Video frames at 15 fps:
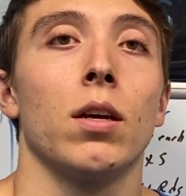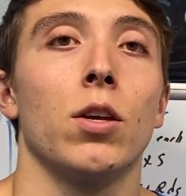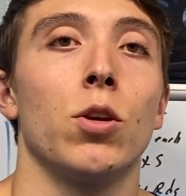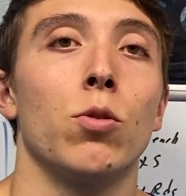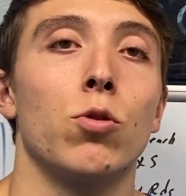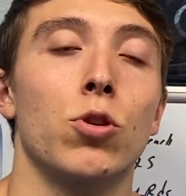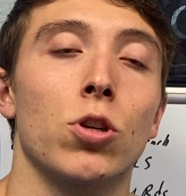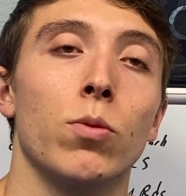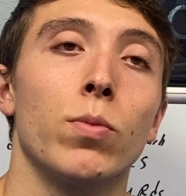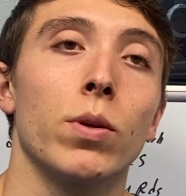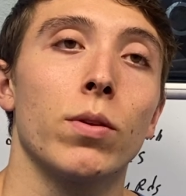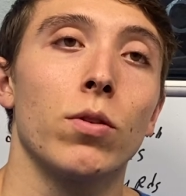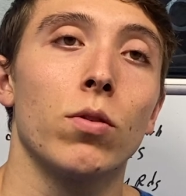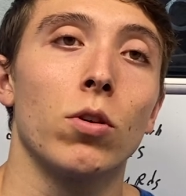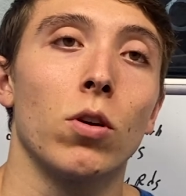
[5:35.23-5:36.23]
You should be
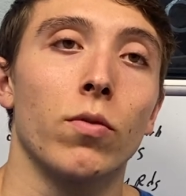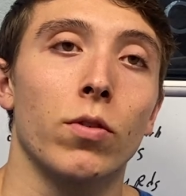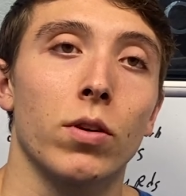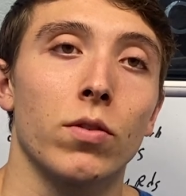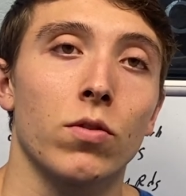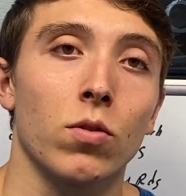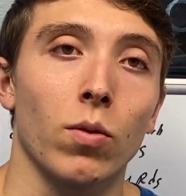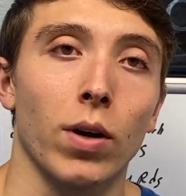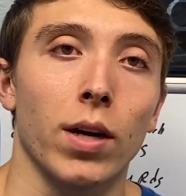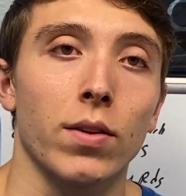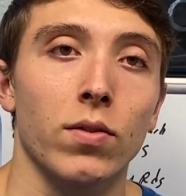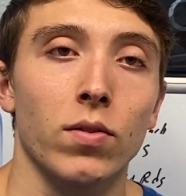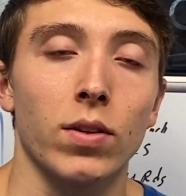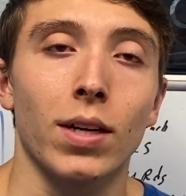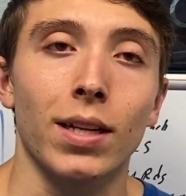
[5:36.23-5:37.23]
able to do the overhead
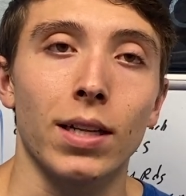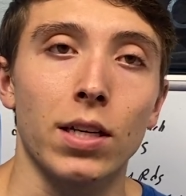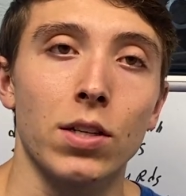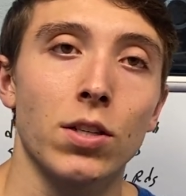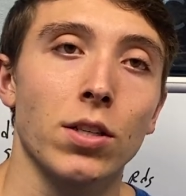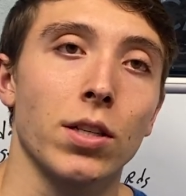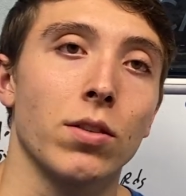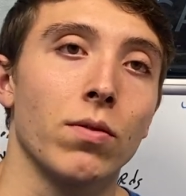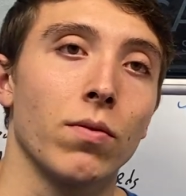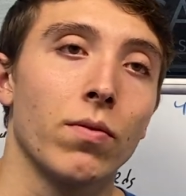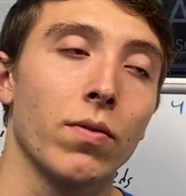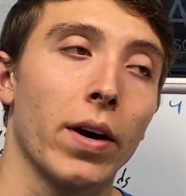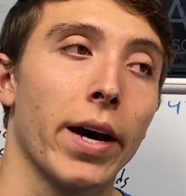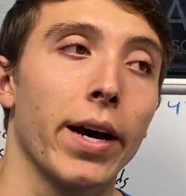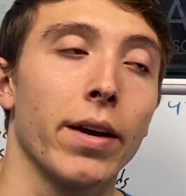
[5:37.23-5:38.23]
squats in at least sets of
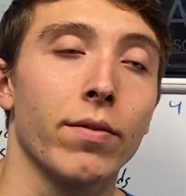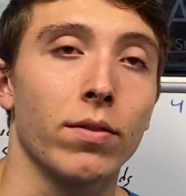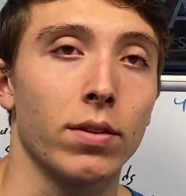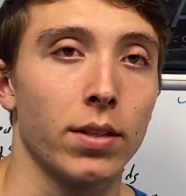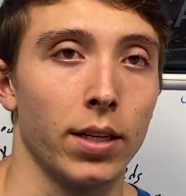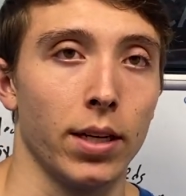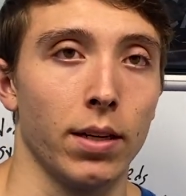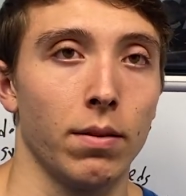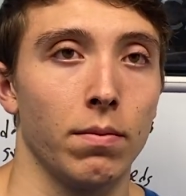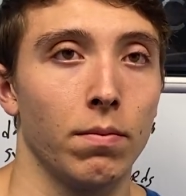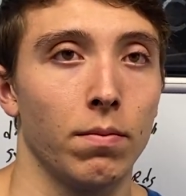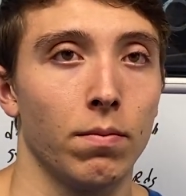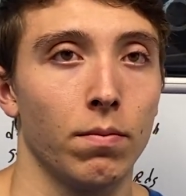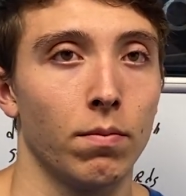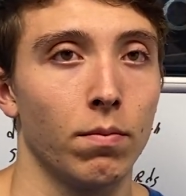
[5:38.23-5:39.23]
5 to 10.
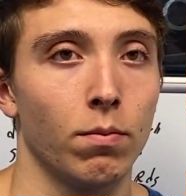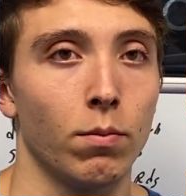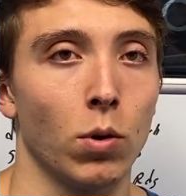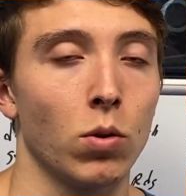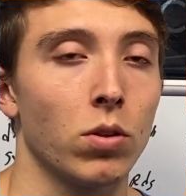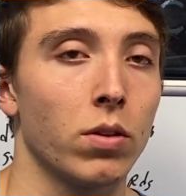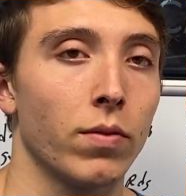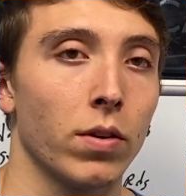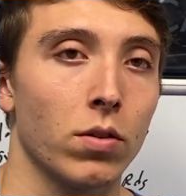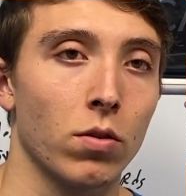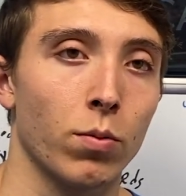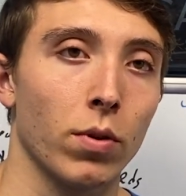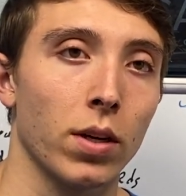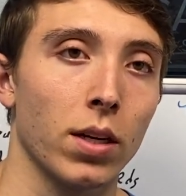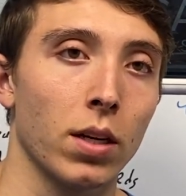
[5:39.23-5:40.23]
Most of us are
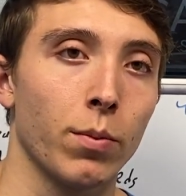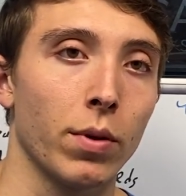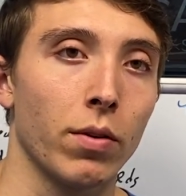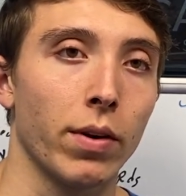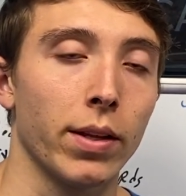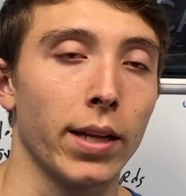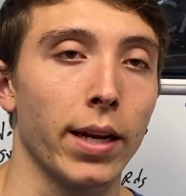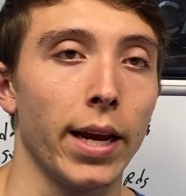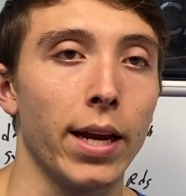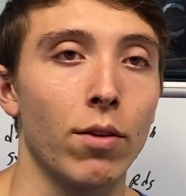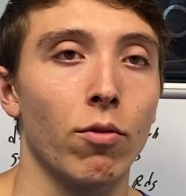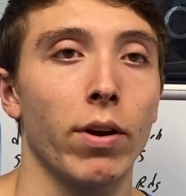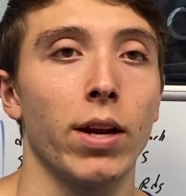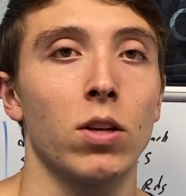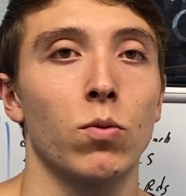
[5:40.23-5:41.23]
probably gonna be around that 8
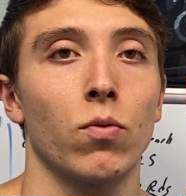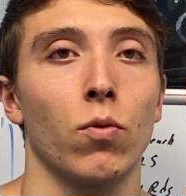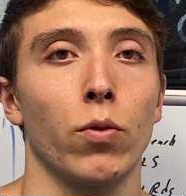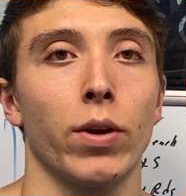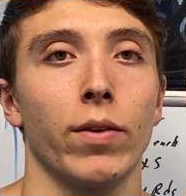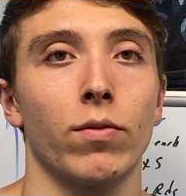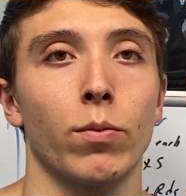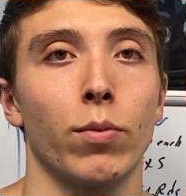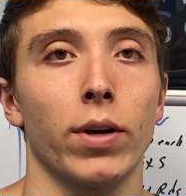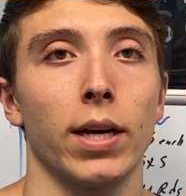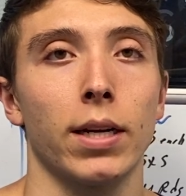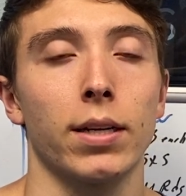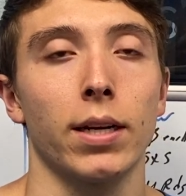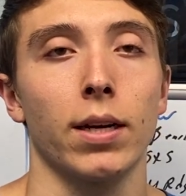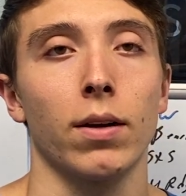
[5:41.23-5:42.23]
range before you have to break
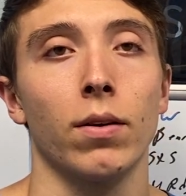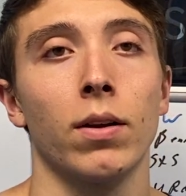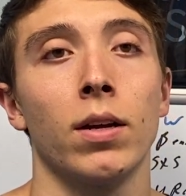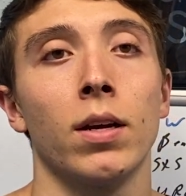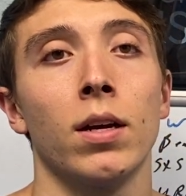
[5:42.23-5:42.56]
it down.